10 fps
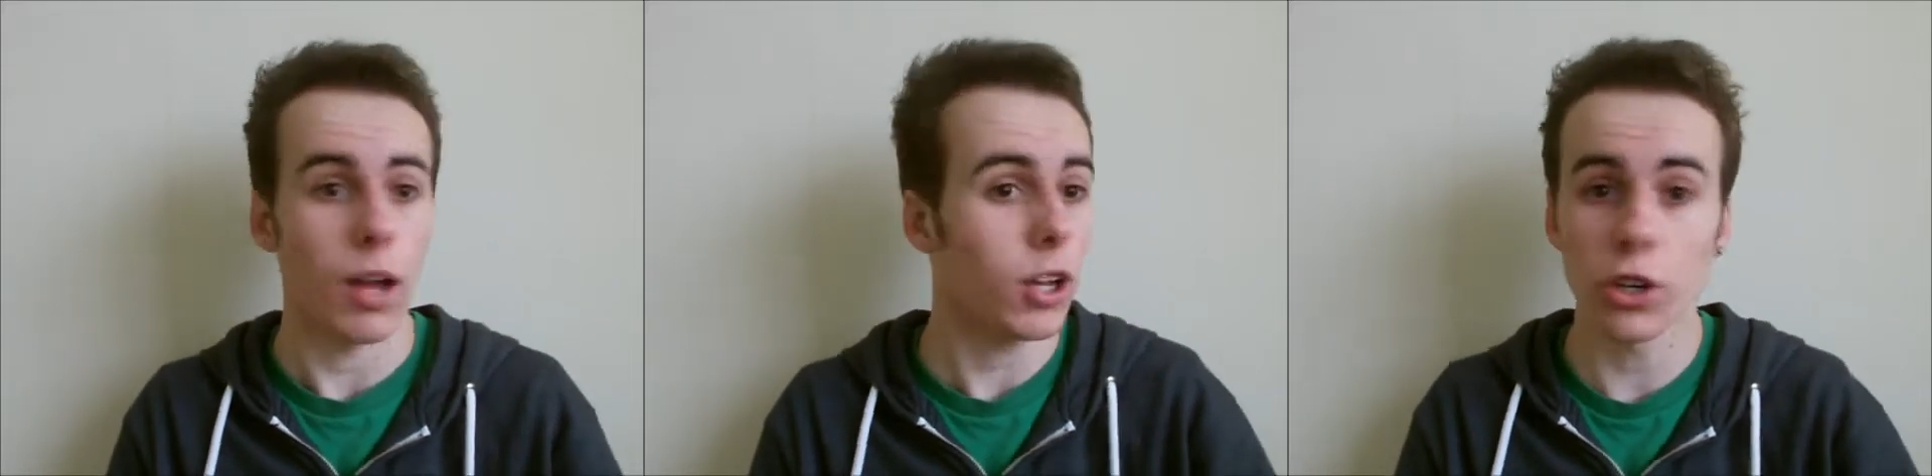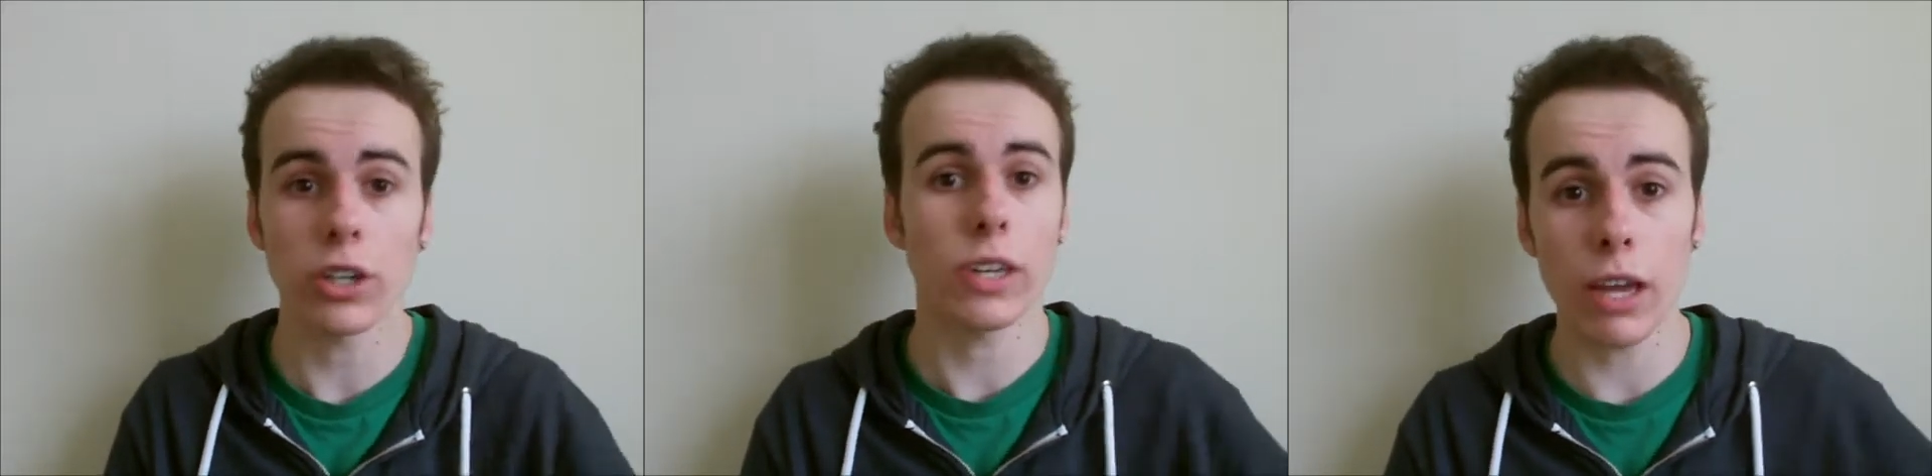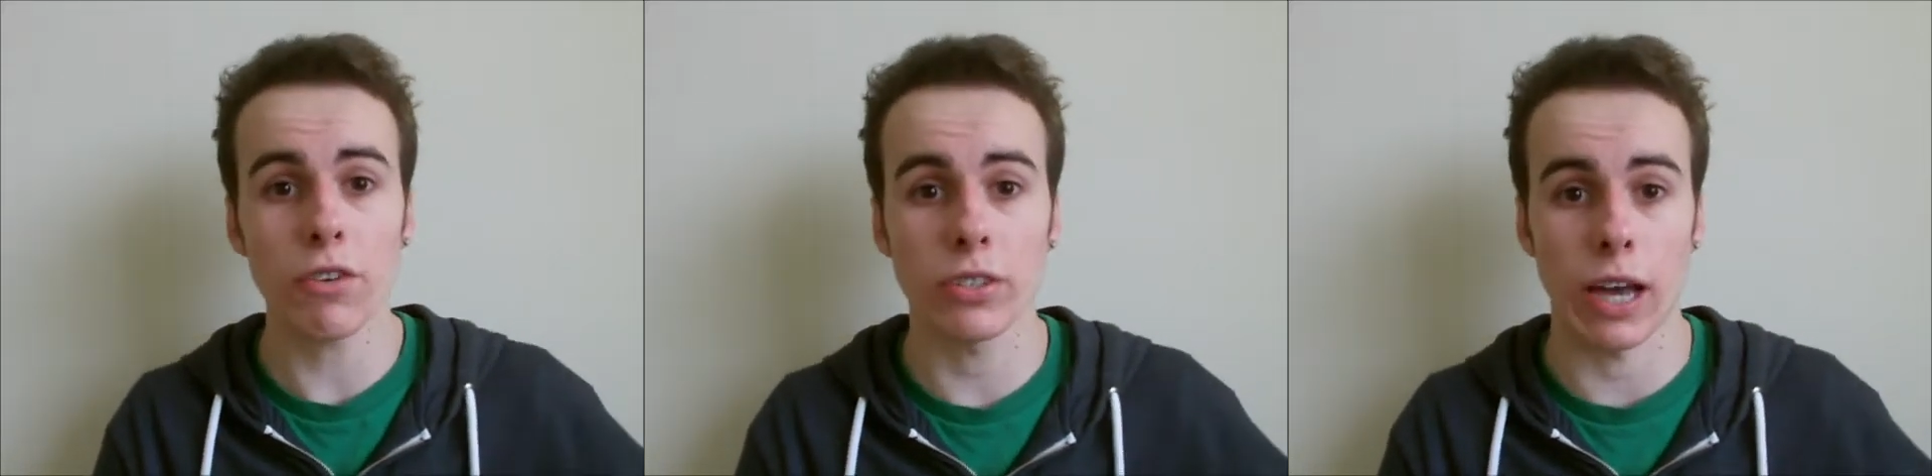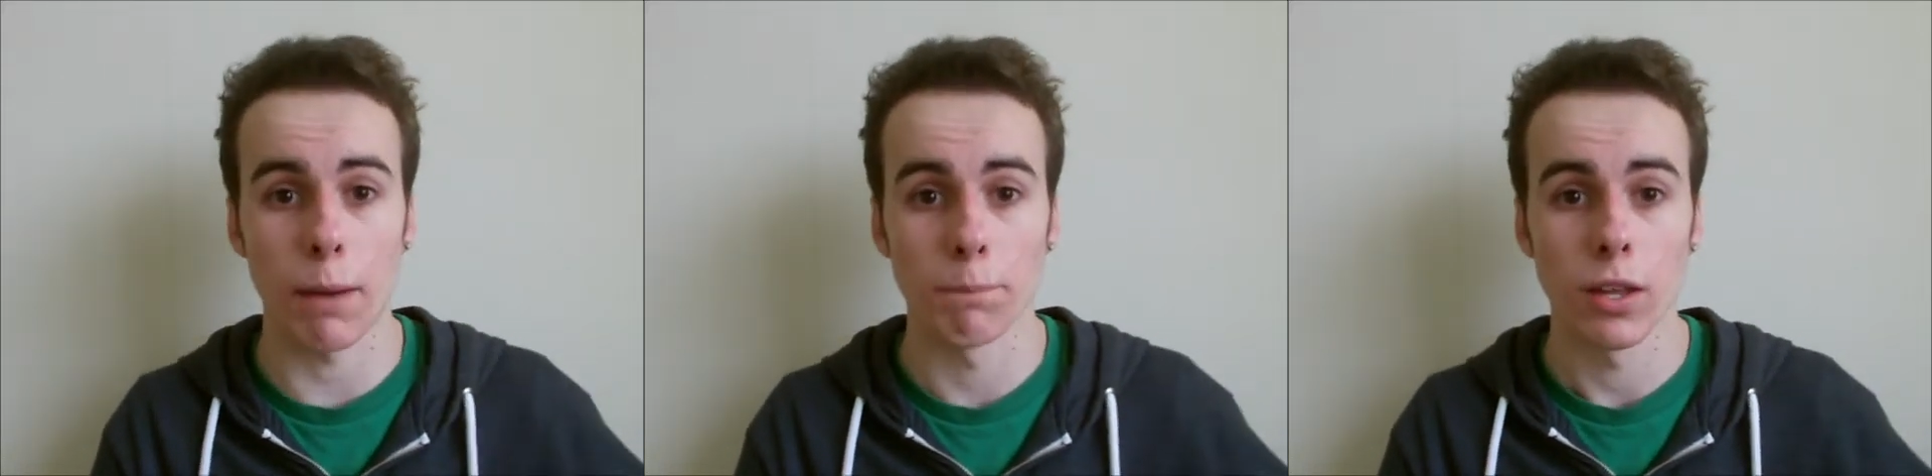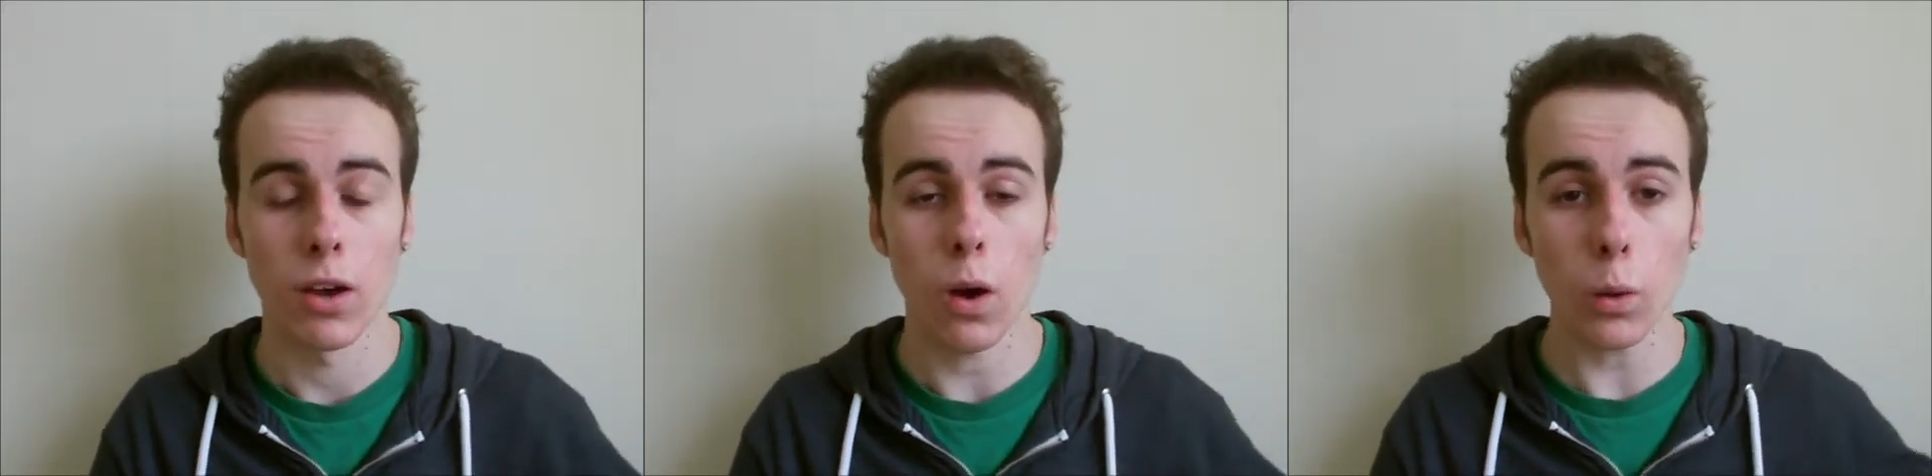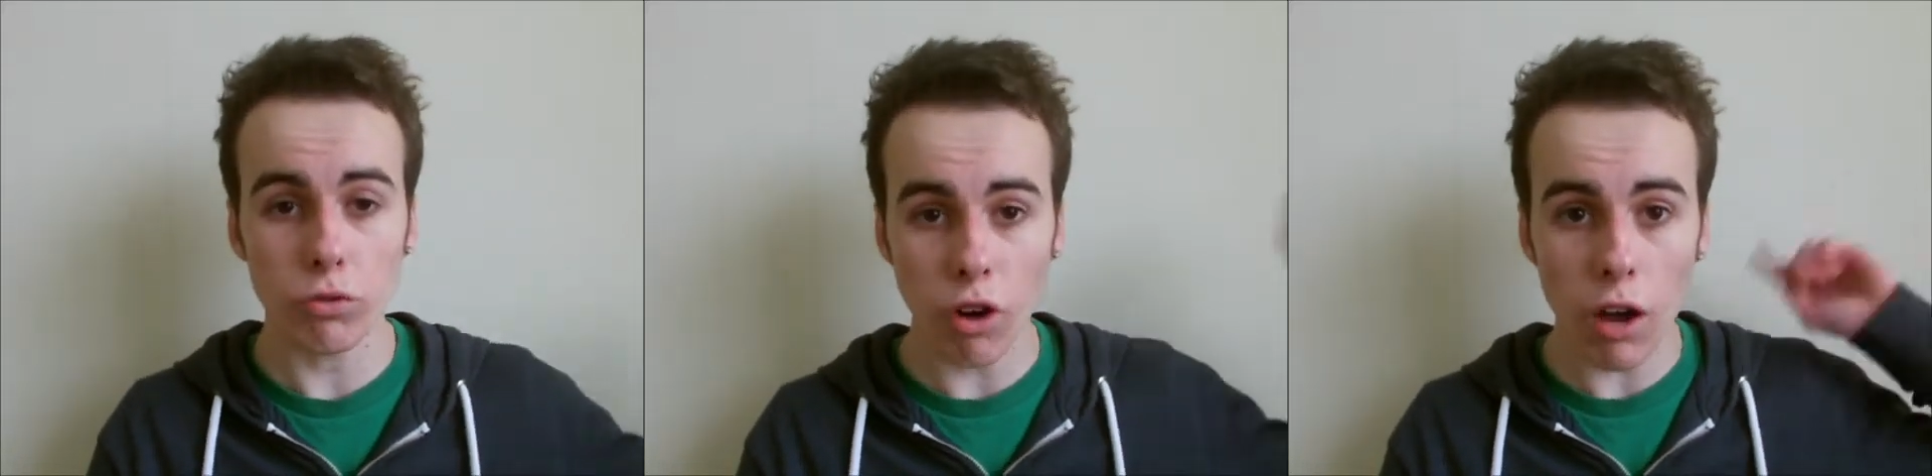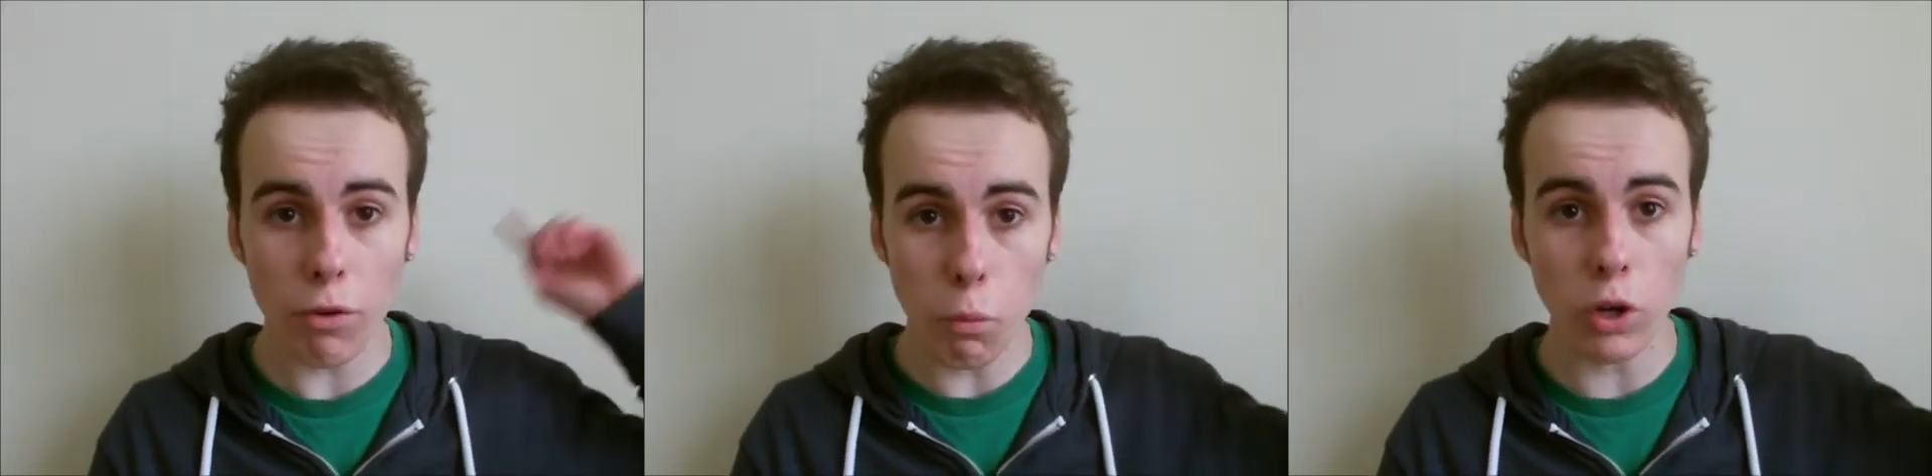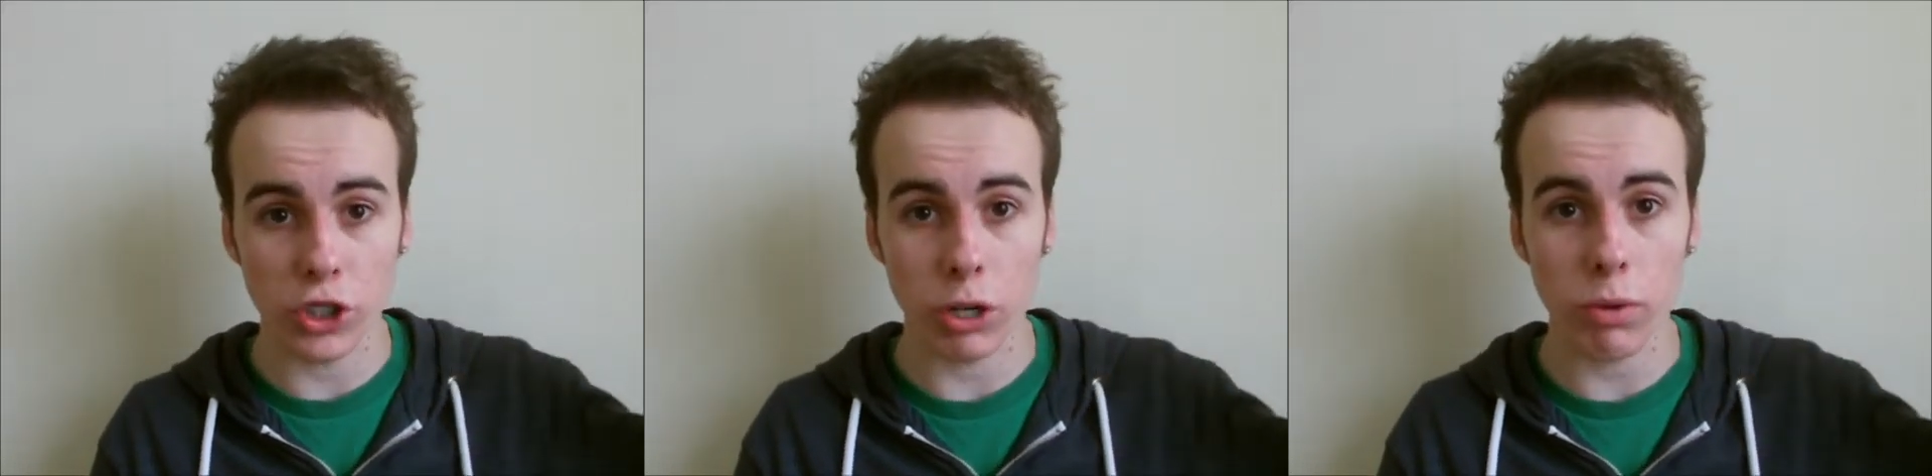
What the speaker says: I couldn't give a damn. I would rather watch it